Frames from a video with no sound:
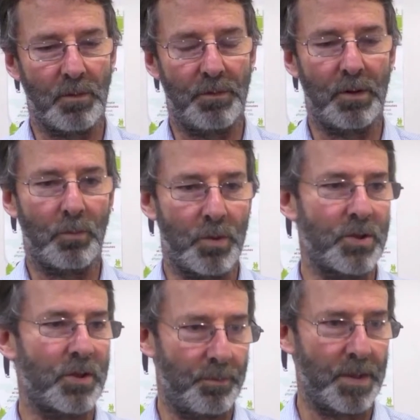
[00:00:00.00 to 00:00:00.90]
We feel that we're
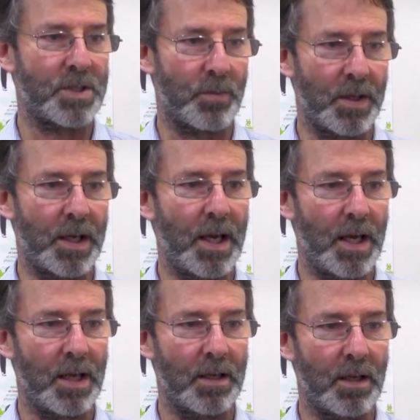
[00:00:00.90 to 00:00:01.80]
doing the best we
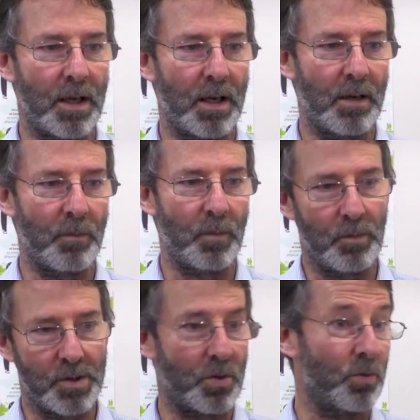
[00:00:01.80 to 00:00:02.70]
can
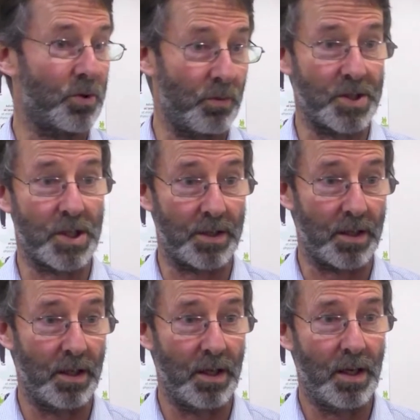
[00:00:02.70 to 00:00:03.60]
when we talk to each
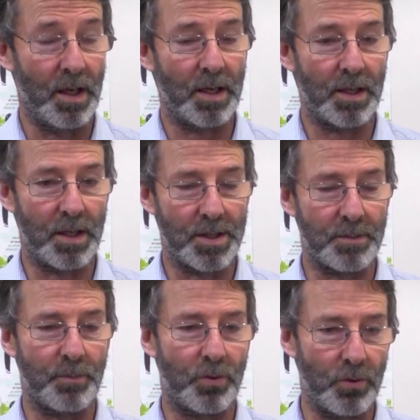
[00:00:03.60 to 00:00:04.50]
other, and it has
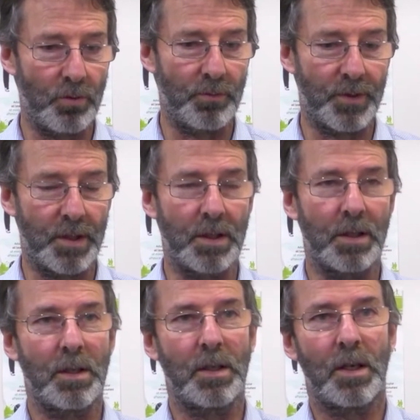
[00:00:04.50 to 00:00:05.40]
improved the
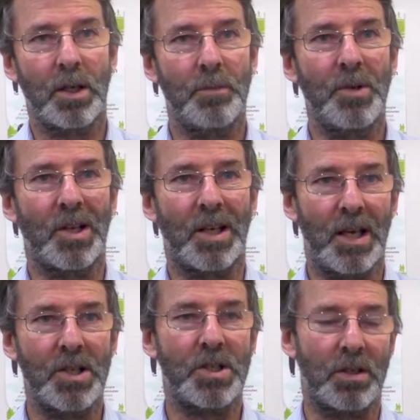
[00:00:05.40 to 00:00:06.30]

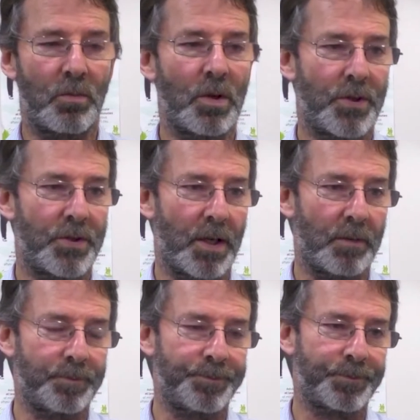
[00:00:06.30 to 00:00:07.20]
communication with the